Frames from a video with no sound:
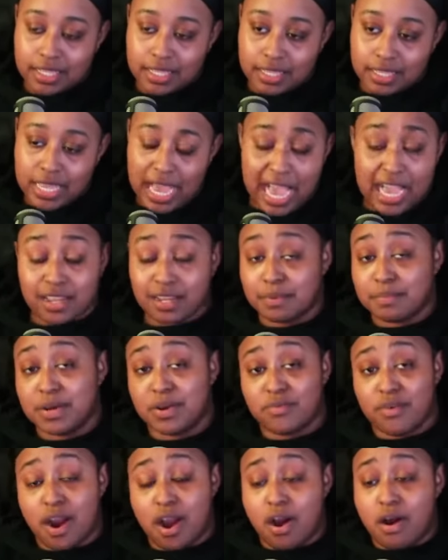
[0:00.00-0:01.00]
I could be
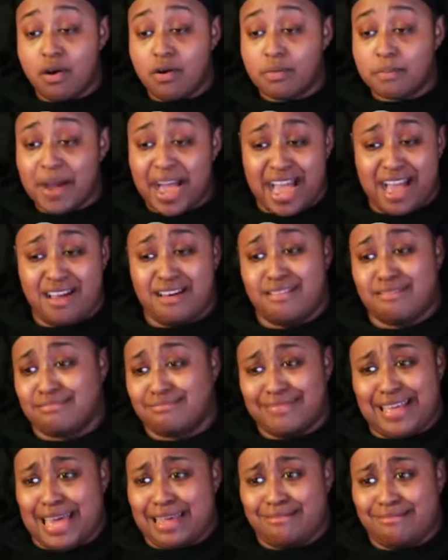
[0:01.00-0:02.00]
wrong, but I
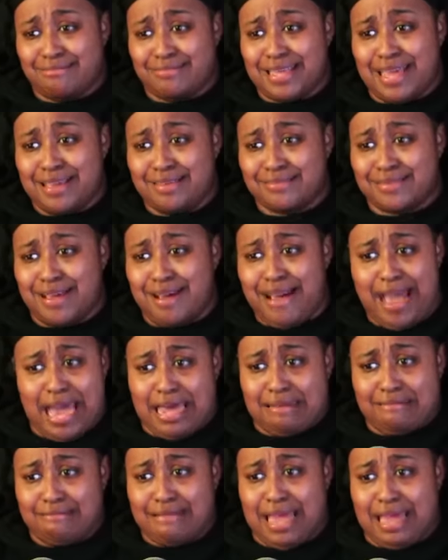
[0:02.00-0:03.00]
don't. I don't think so. I don't.
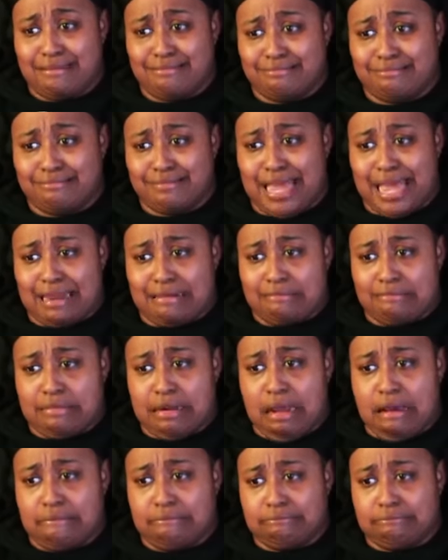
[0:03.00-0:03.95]
I don't, I don't know.